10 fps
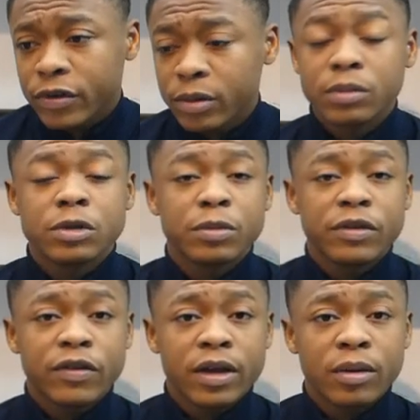And to be
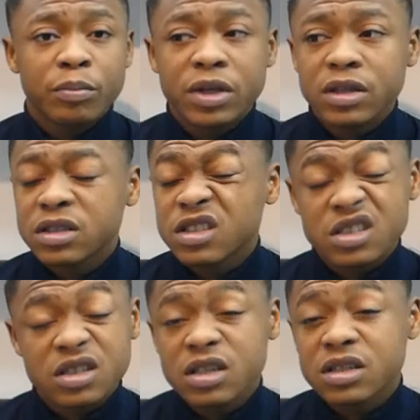fair, being
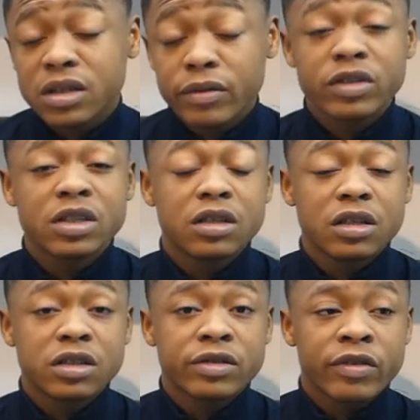16, 17
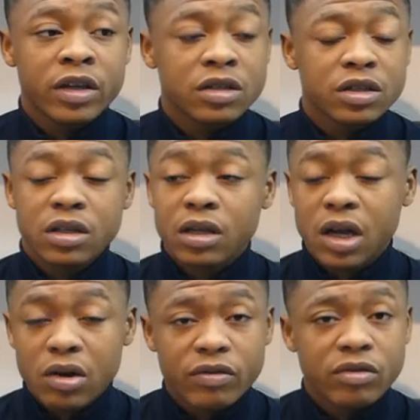years of age,
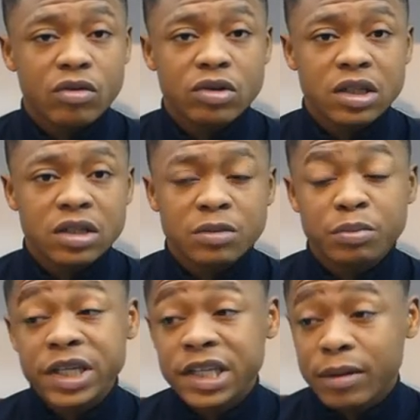however old he is,
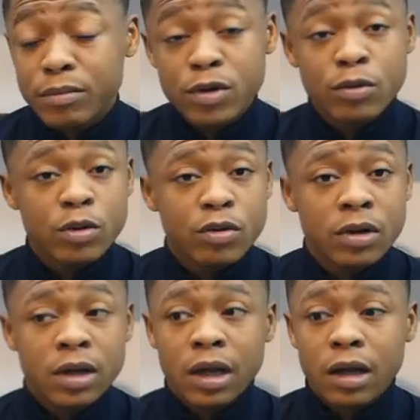being at Millwall,